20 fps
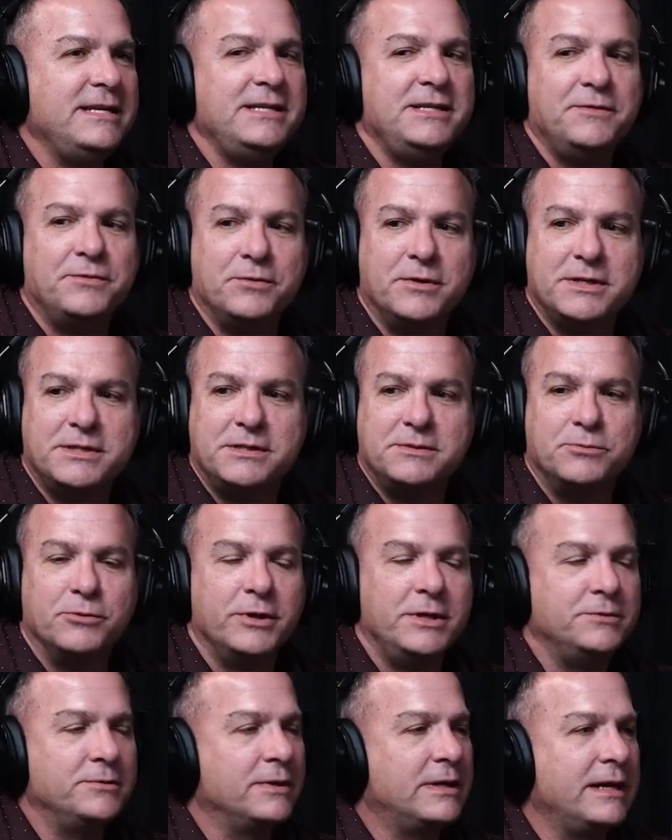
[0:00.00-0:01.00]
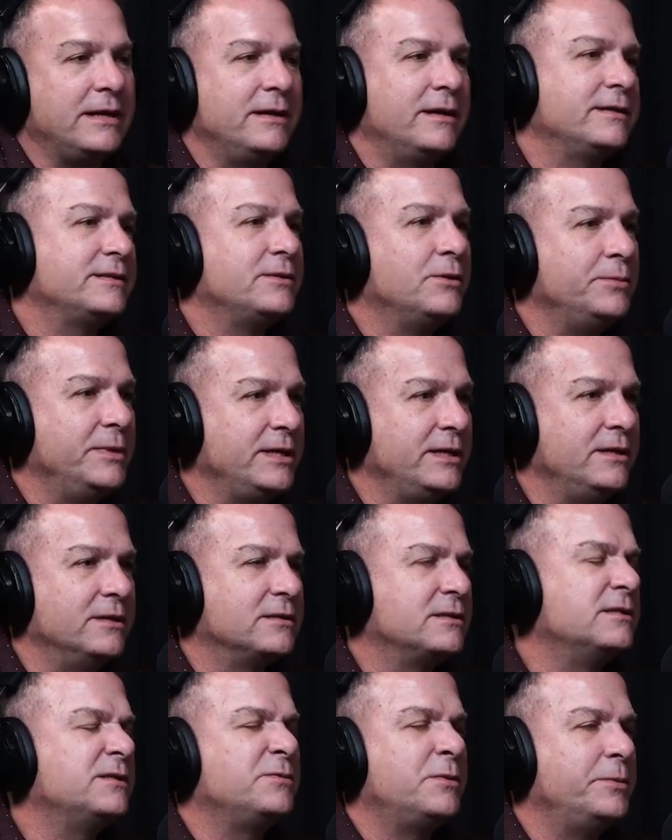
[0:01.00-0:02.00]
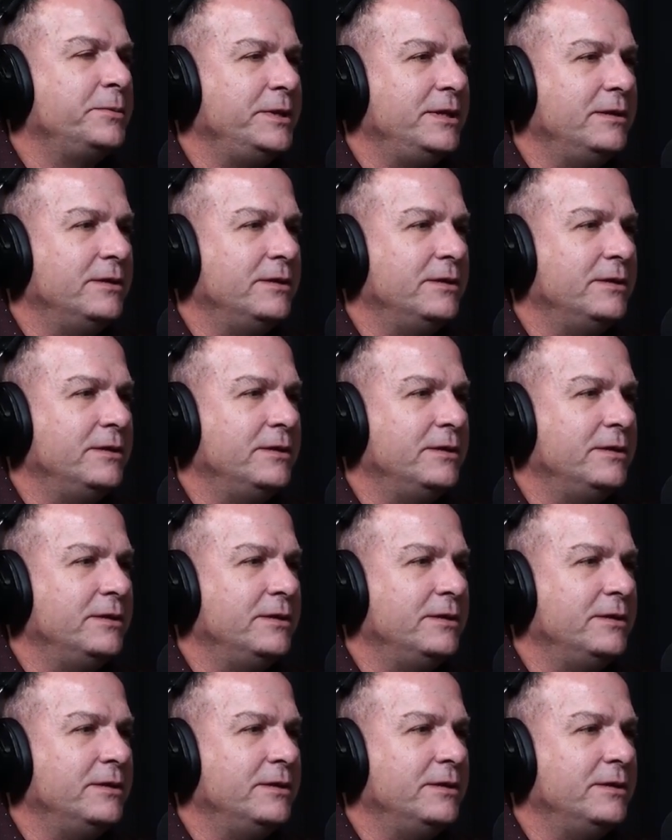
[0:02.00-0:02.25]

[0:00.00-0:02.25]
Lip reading: easy for us as Marines. We're like, that's no big deal because it's what we